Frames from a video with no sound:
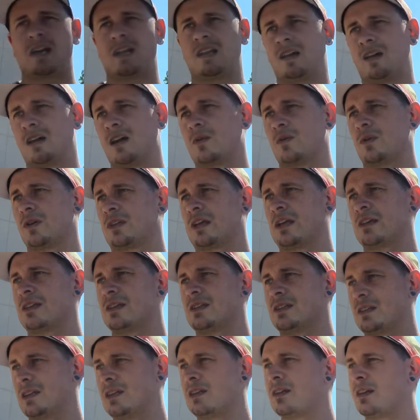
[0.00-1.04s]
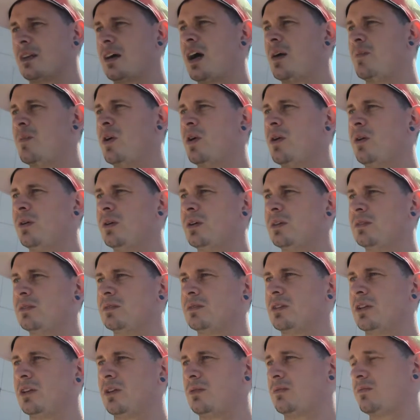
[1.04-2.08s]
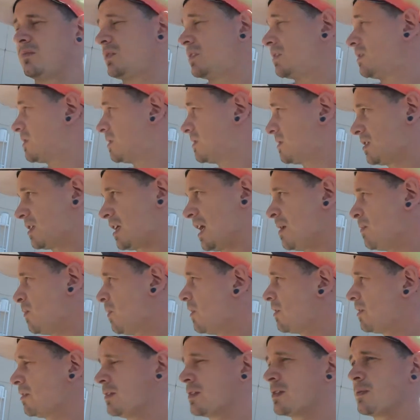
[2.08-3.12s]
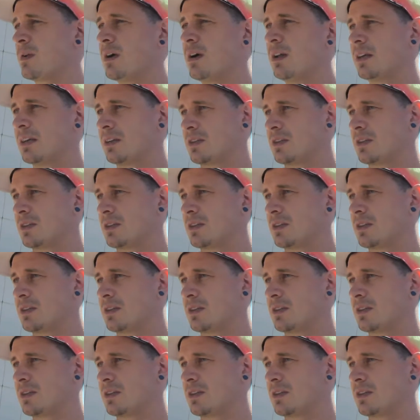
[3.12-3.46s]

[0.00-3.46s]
style of artwork that is in Nanaimo and you know skateboarding as well.